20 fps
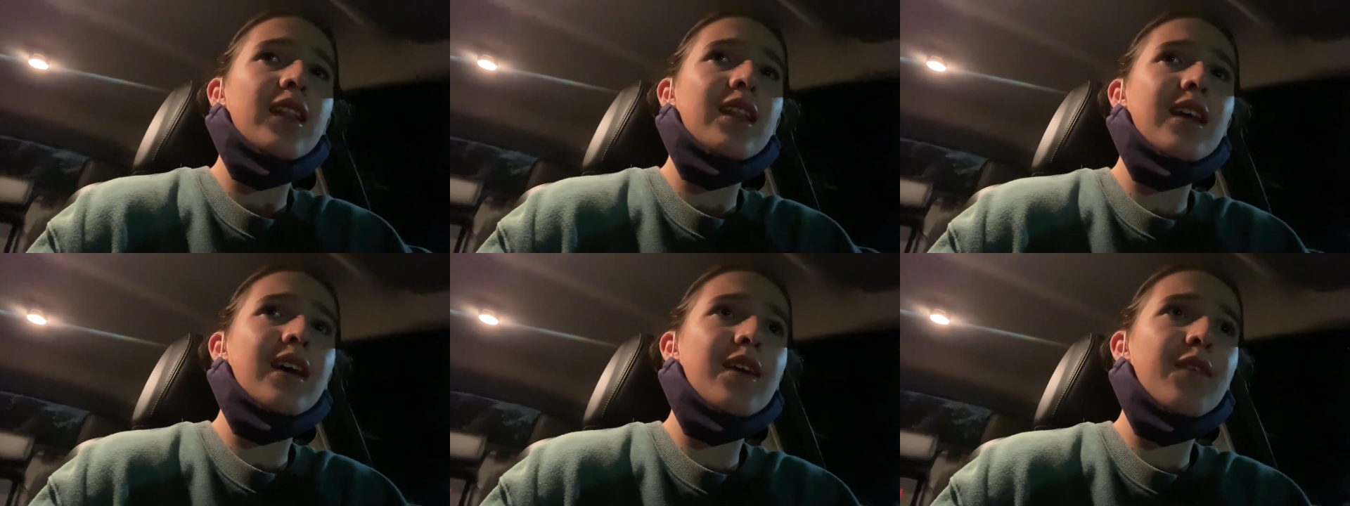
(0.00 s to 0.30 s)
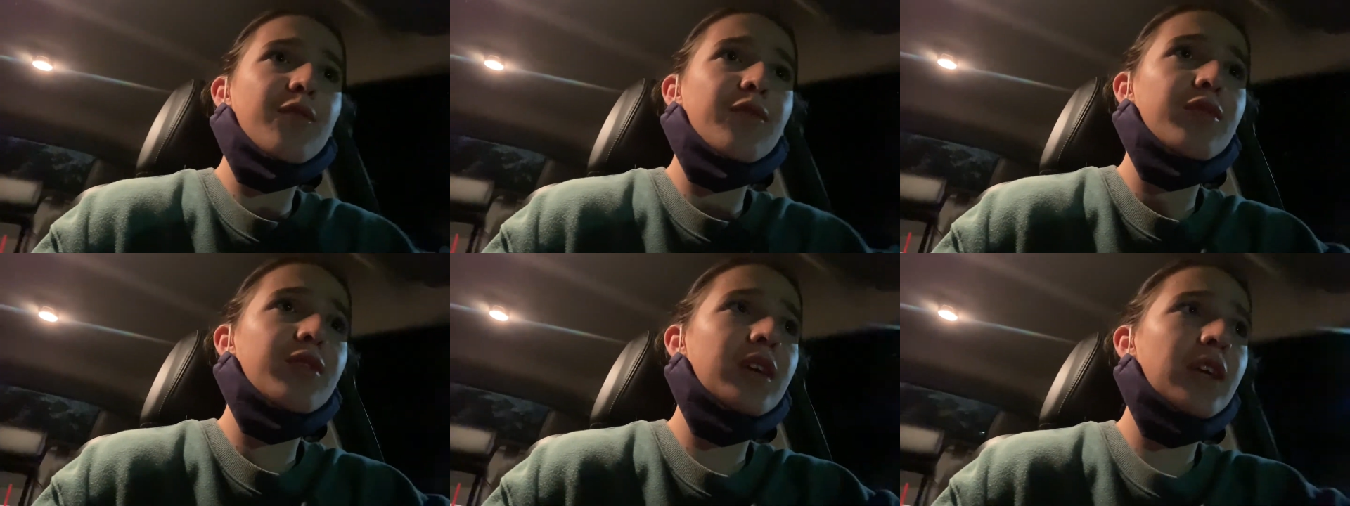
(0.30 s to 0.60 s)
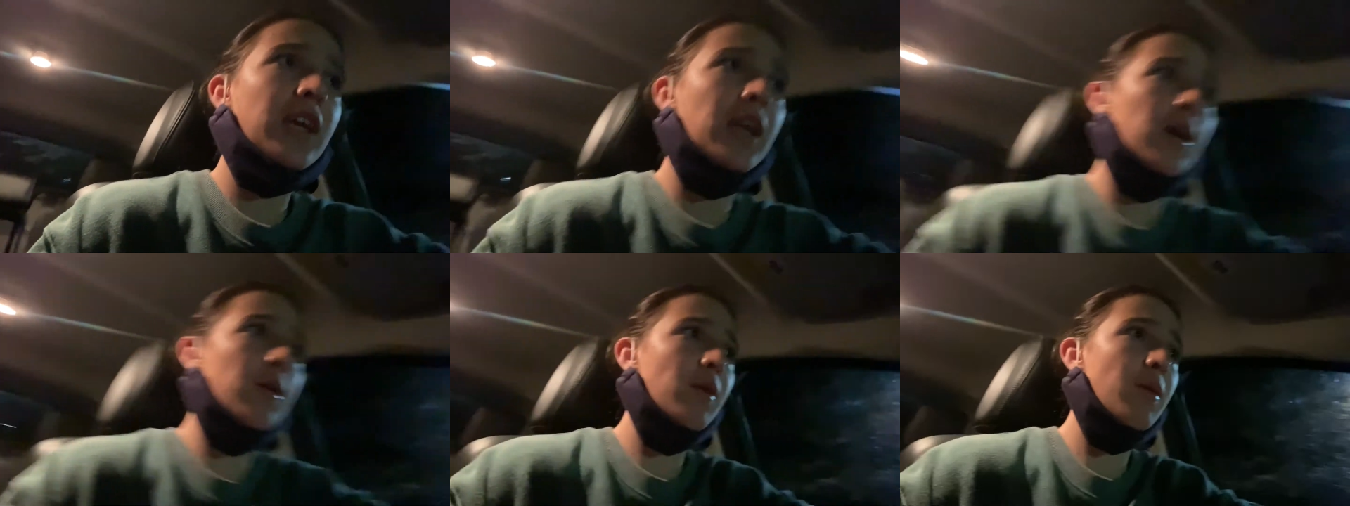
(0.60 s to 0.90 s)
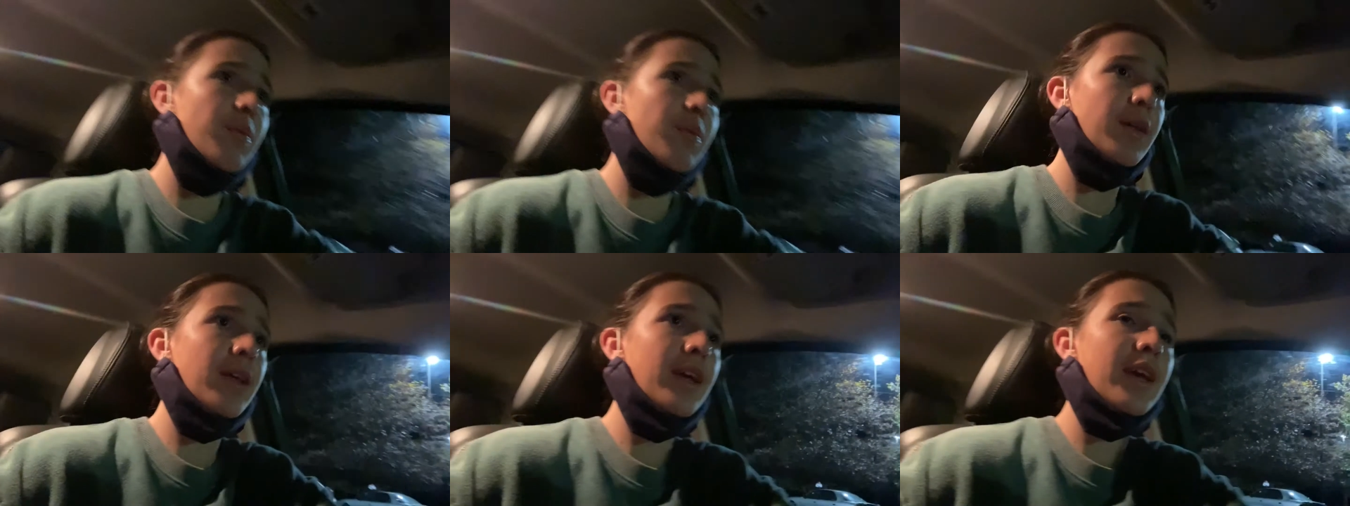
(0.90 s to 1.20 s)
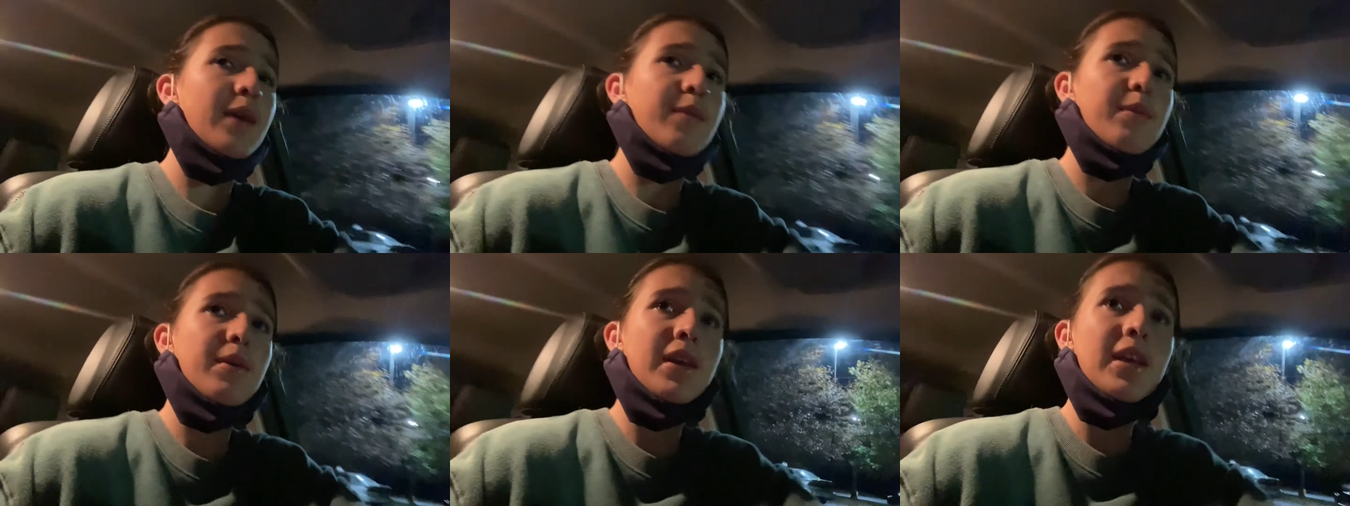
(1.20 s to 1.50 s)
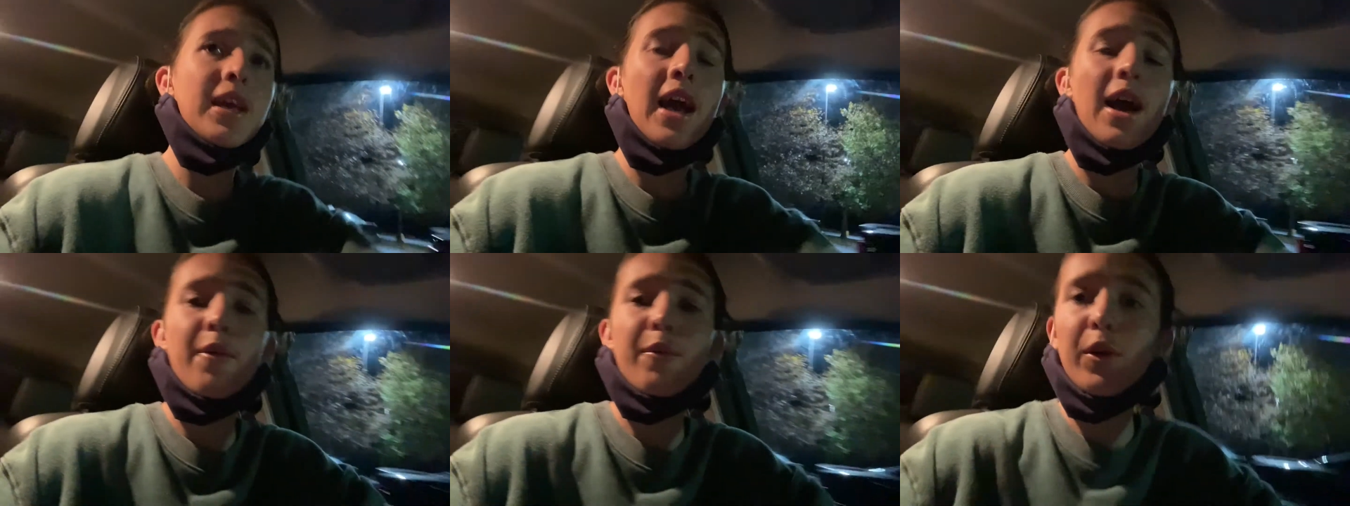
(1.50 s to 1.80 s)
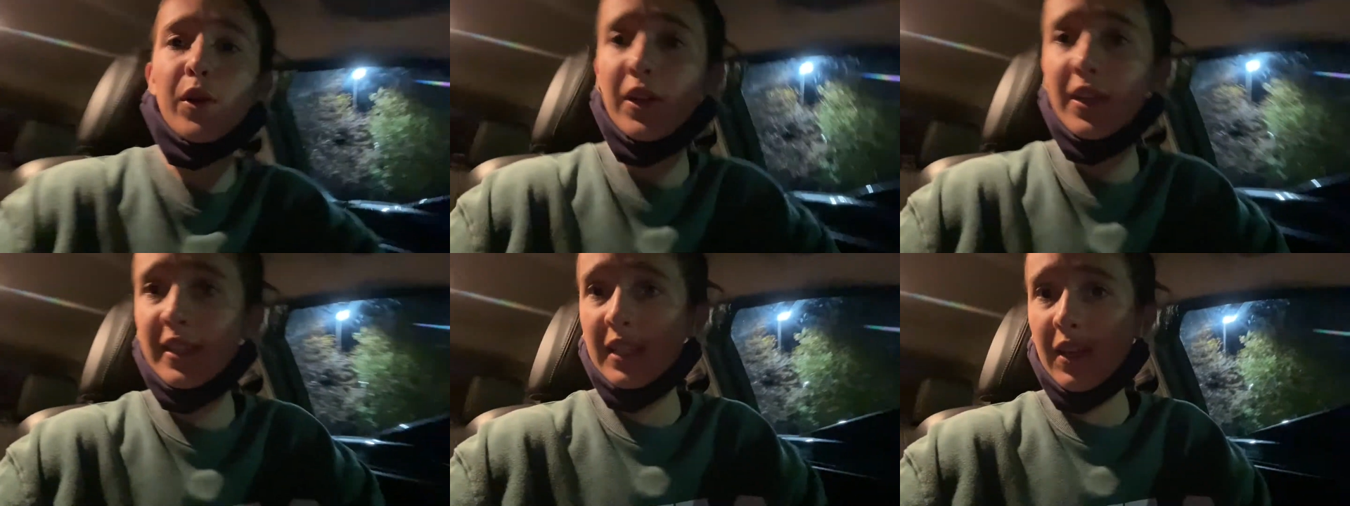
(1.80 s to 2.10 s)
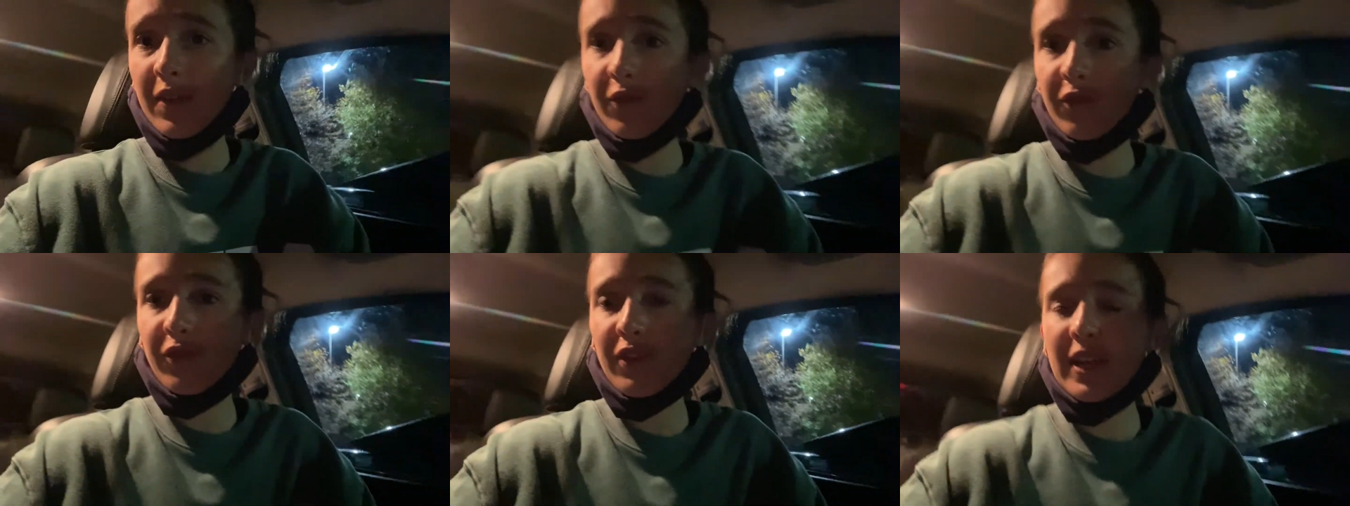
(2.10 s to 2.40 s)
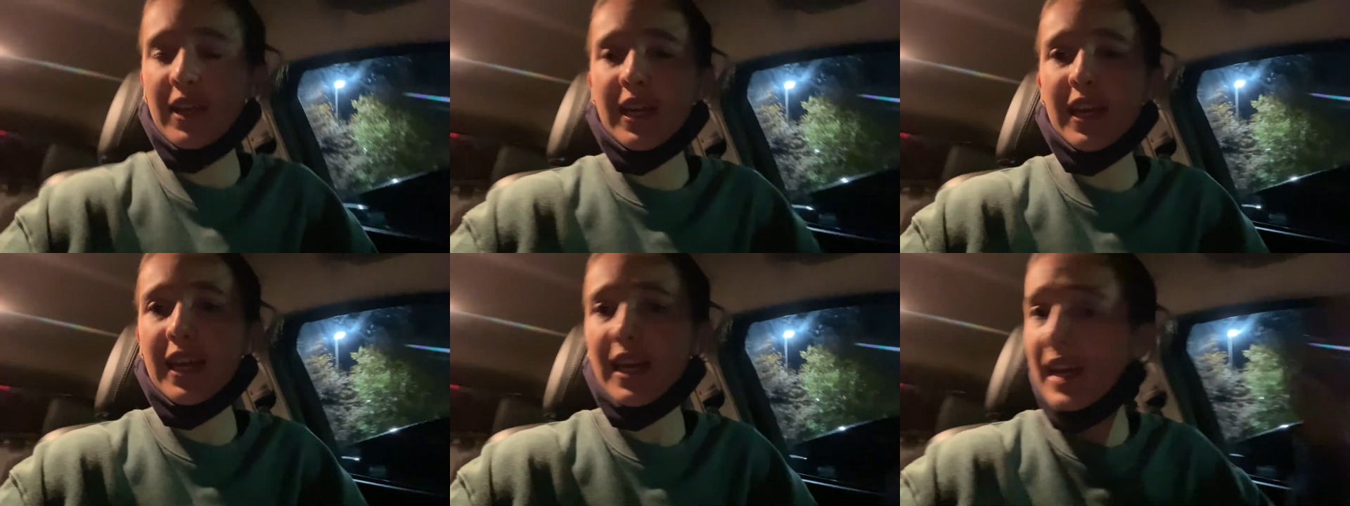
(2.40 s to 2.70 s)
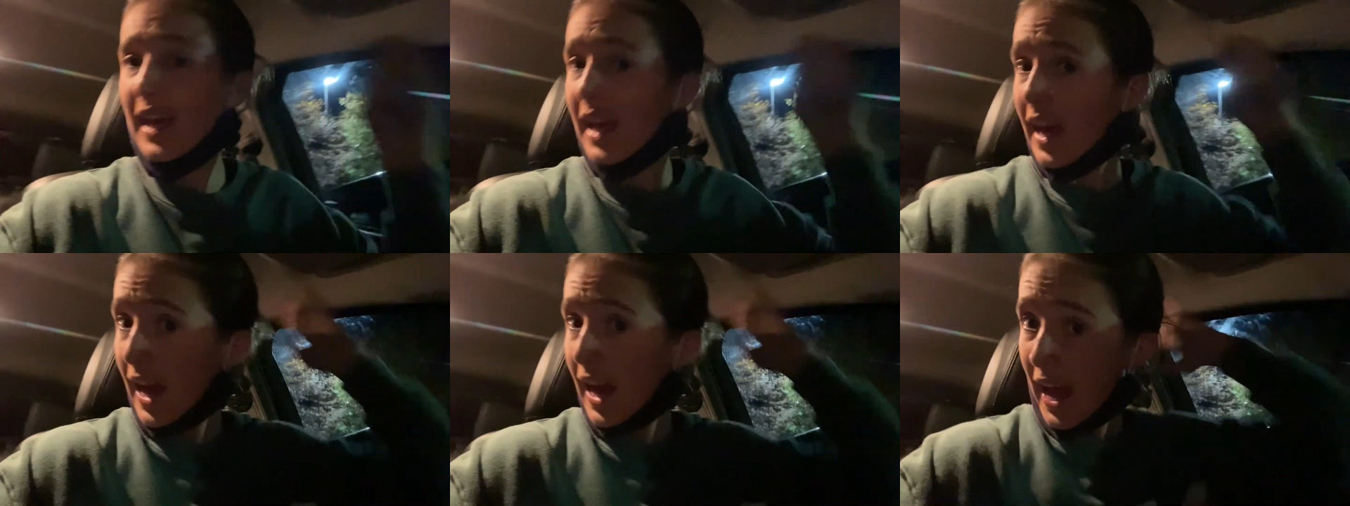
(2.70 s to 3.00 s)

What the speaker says: that Freaky would be playing. But yeah, we're going to see Freaky.